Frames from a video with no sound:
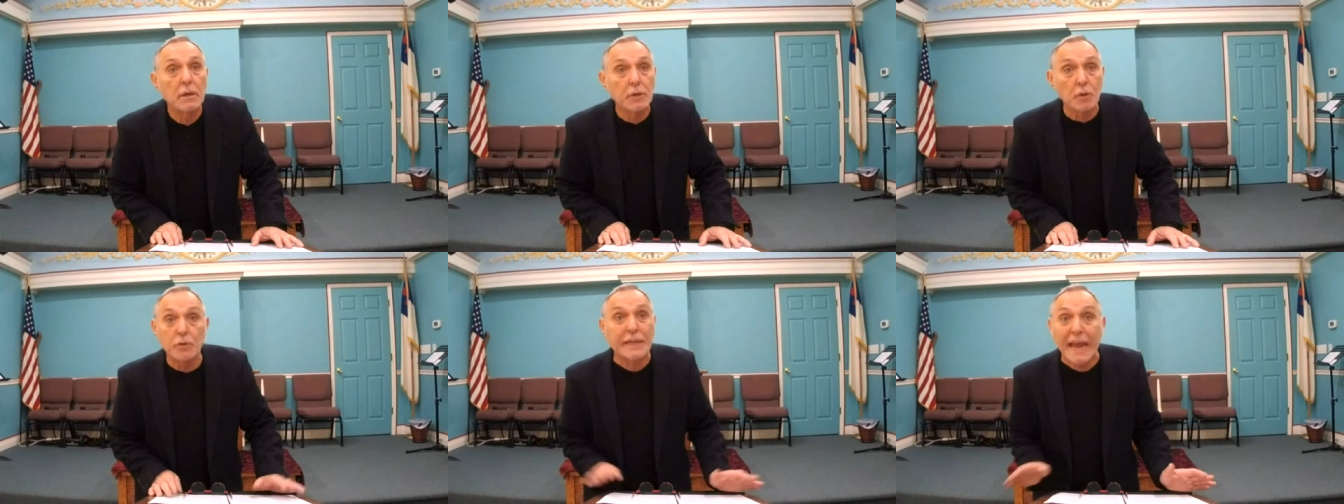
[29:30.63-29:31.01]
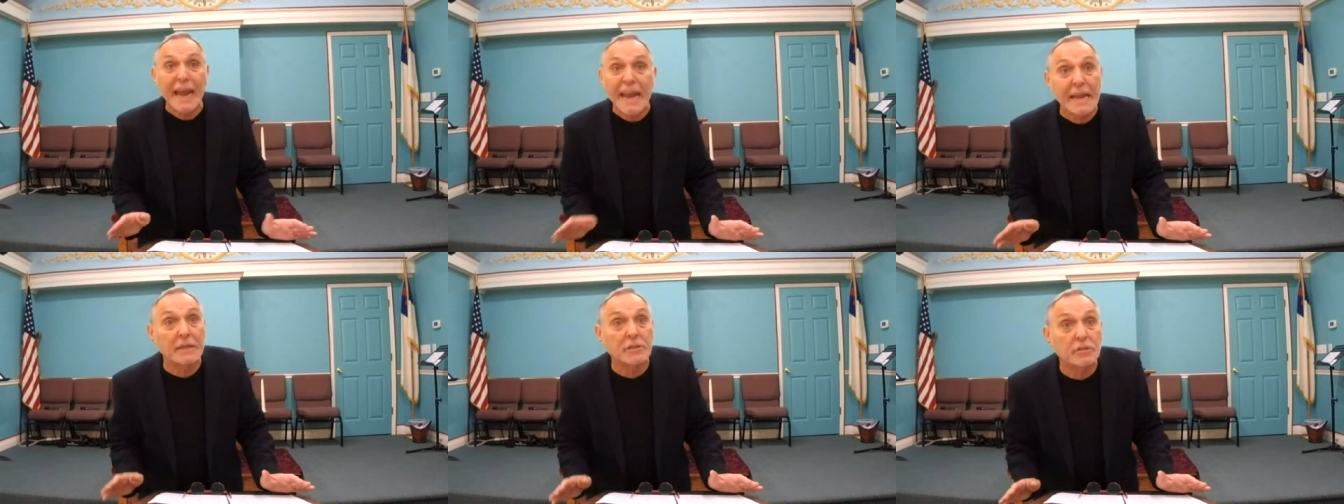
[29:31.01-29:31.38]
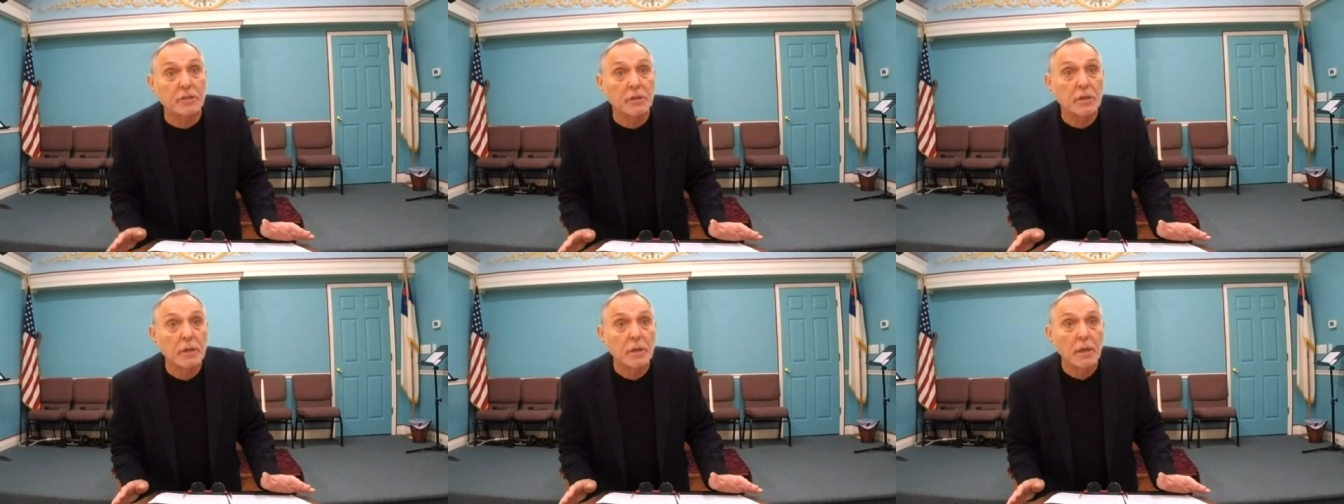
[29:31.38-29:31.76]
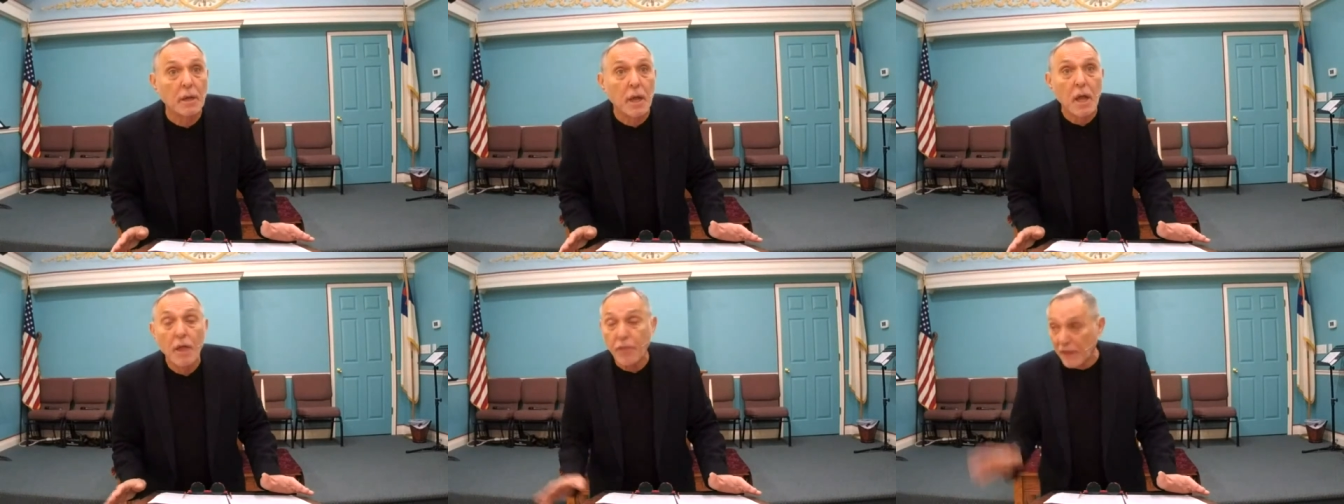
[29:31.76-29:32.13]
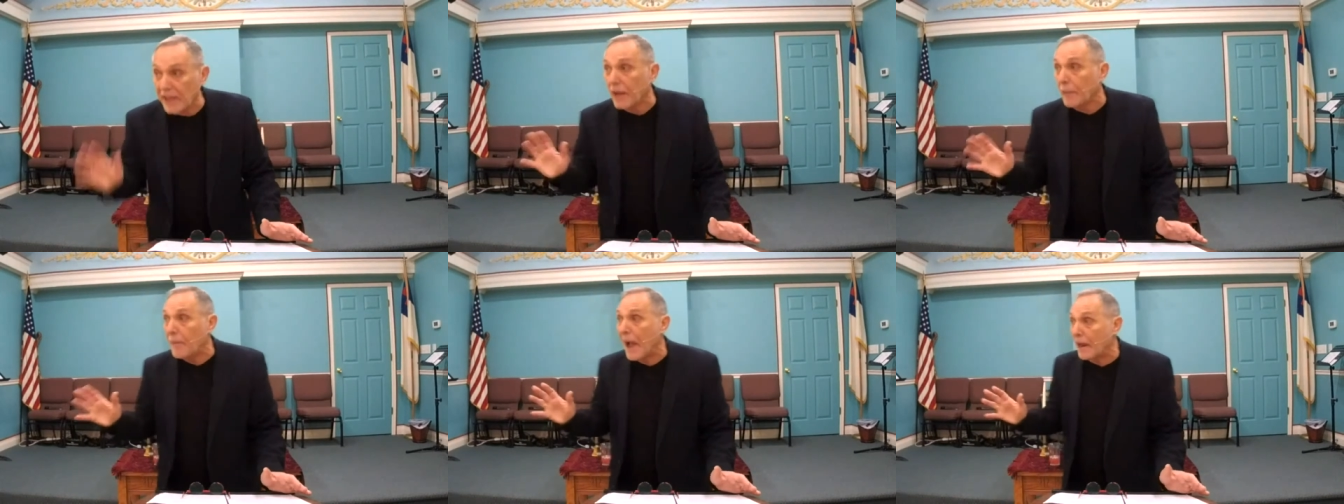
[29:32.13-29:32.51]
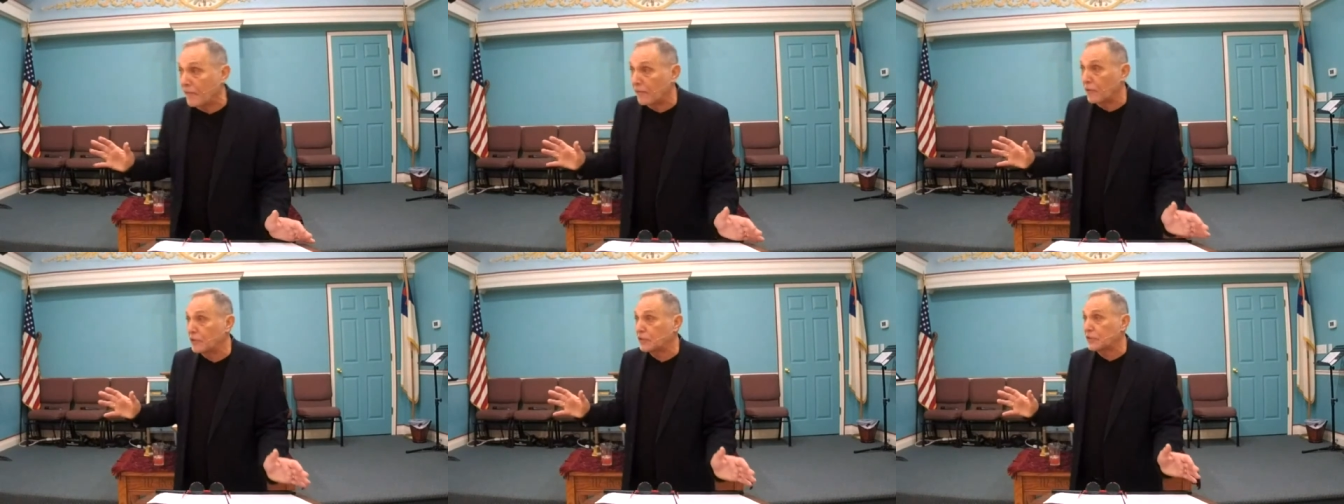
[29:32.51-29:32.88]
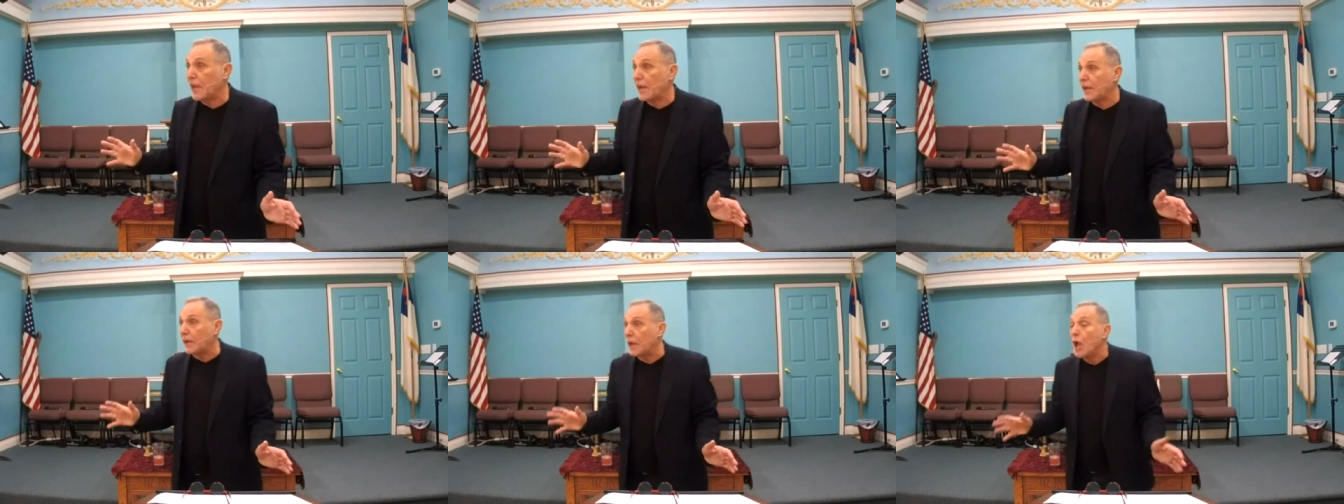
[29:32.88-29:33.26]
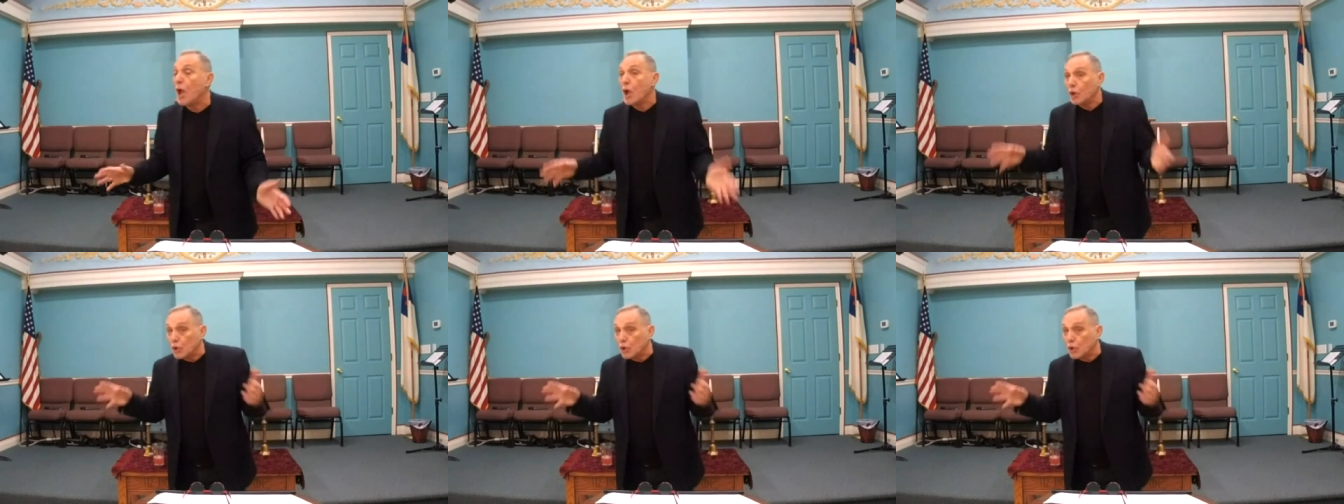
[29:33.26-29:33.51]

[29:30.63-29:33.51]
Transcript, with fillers: You can't. Think about it for a second.